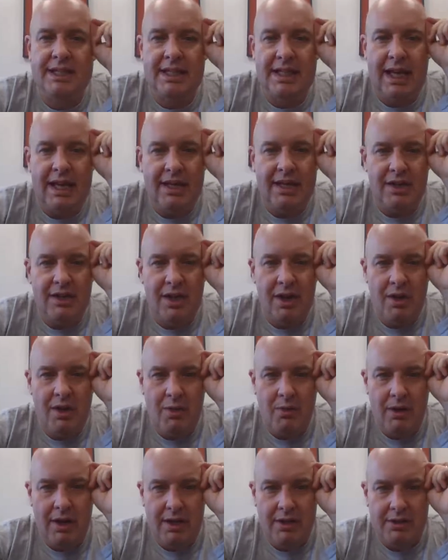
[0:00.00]
like
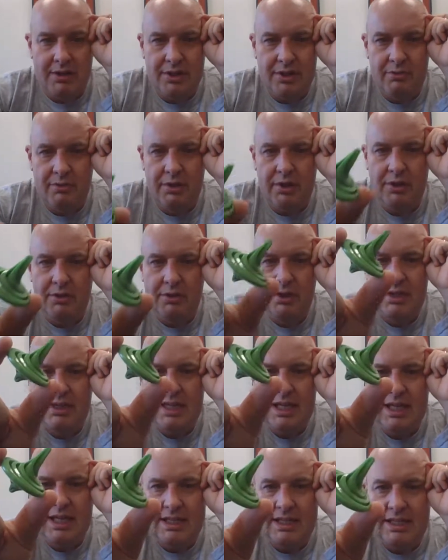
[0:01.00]
no other. So when you
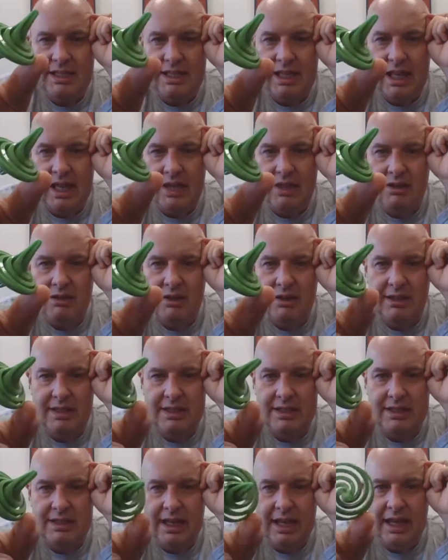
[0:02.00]
see it today, you're going to
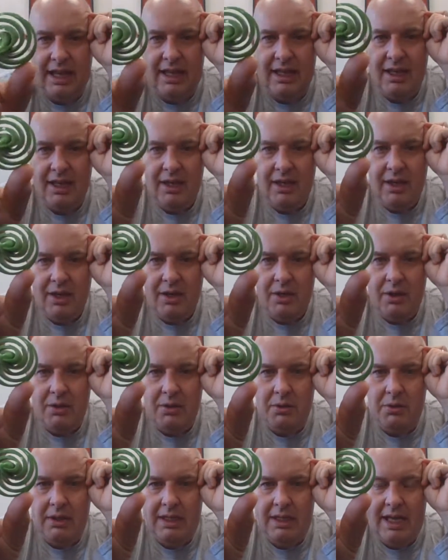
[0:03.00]
say,
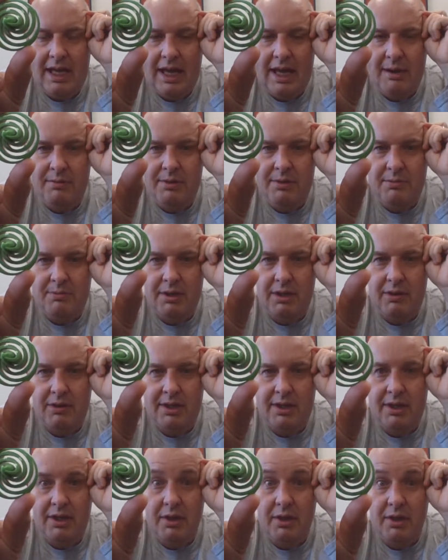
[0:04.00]
"Holy cow, Mr. Pinto, it
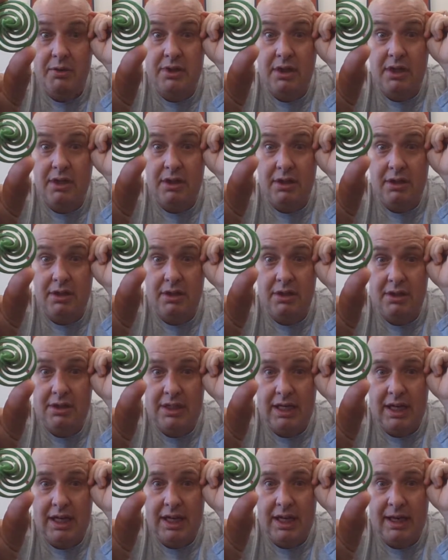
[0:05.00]
goes a long
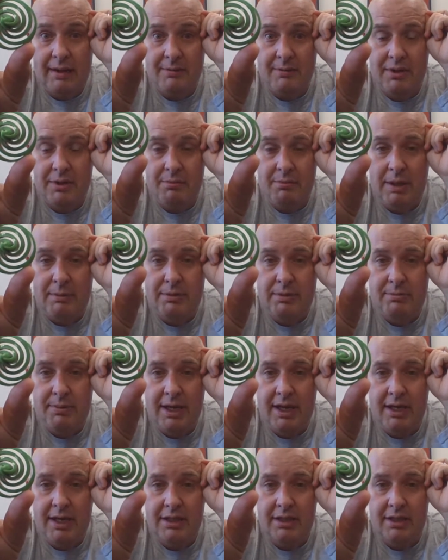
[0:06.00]
time." So be
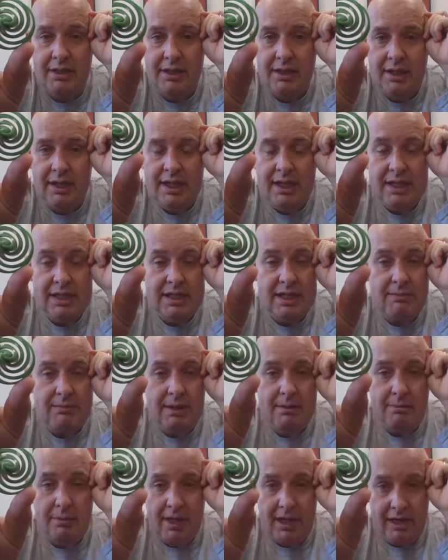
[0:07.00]
prepared to be
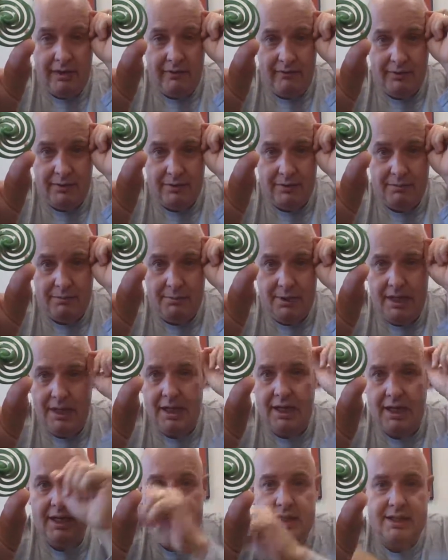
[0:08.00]
mindful
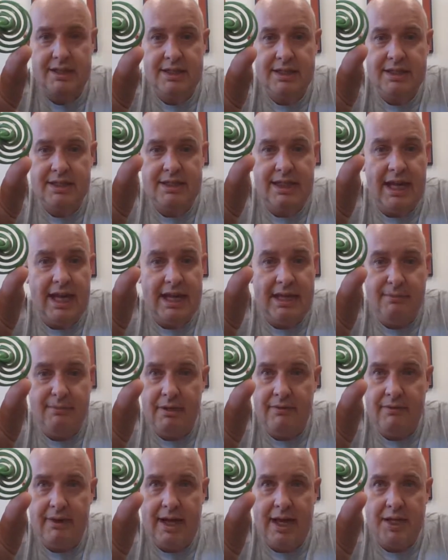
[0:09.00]
because this is not going to be
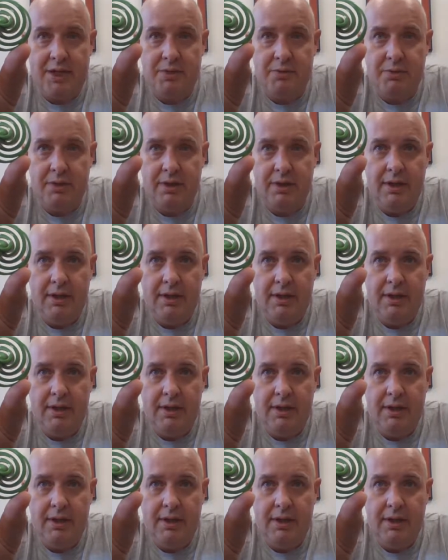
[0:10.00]
a fast one